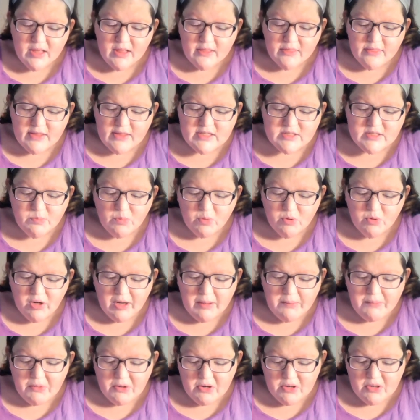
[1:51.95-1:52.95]
This
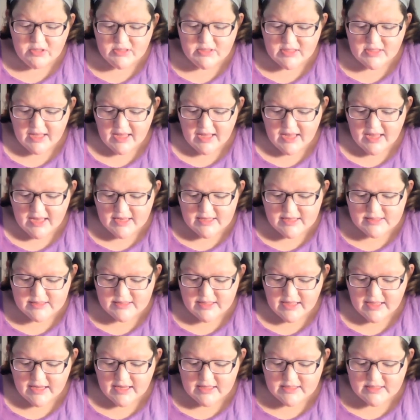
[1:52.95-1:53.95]
morning burst has
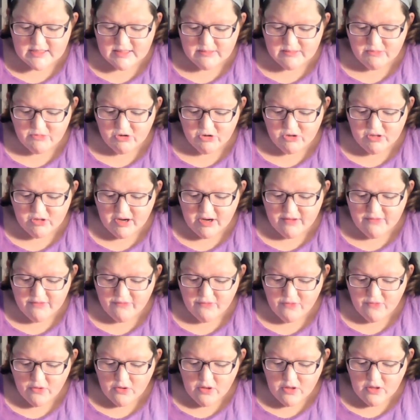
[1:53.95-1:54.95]
like some kind
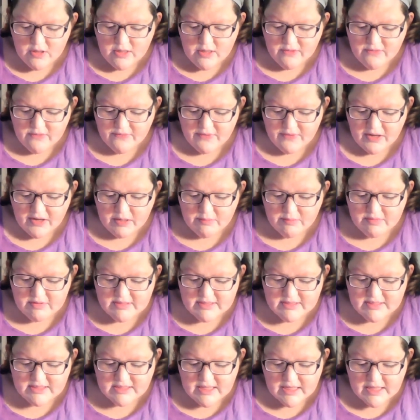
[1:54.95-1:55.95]
of vitamin
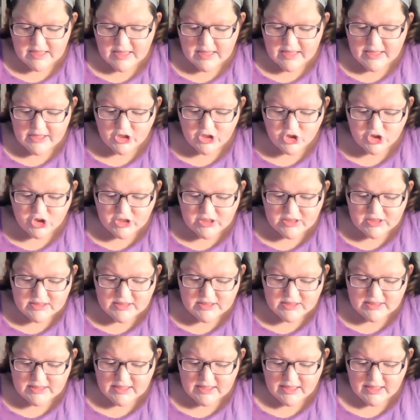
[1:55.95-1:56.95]
C and
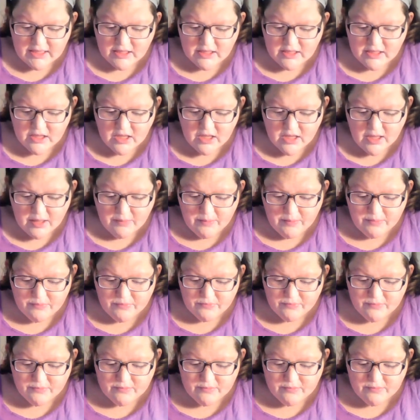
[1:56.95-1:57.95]
ginseng
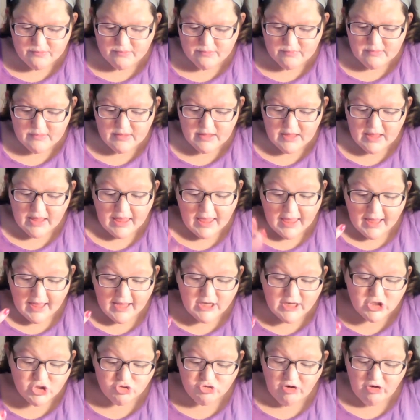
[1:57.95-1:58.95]

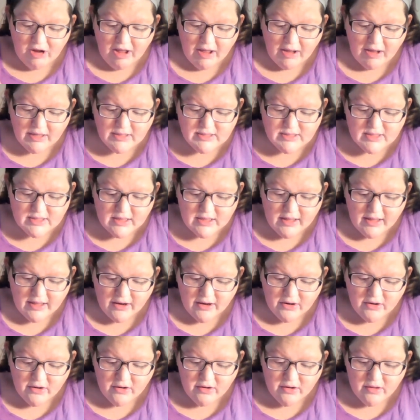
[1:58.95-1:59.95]
extracts in
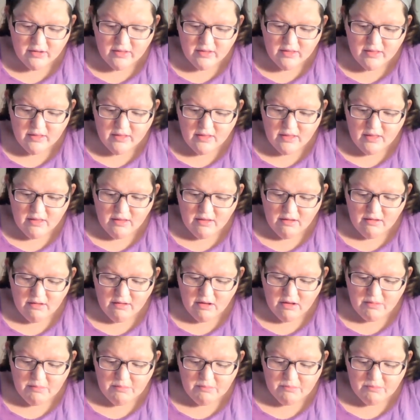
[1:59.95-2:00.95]
there,
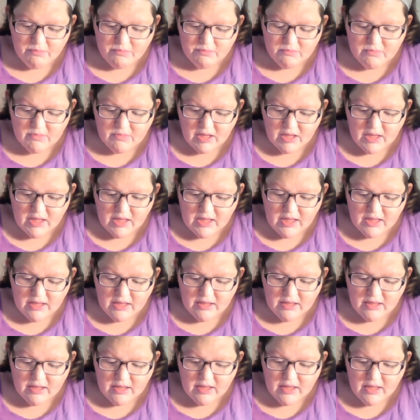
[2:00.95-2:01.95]
and
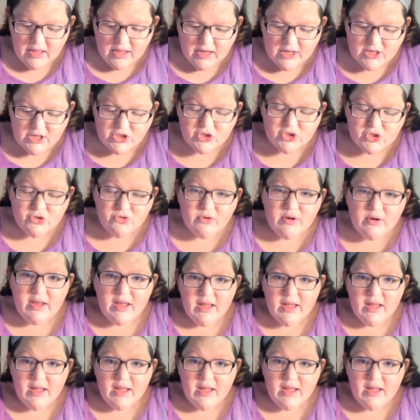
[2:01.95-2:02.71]
it's just great.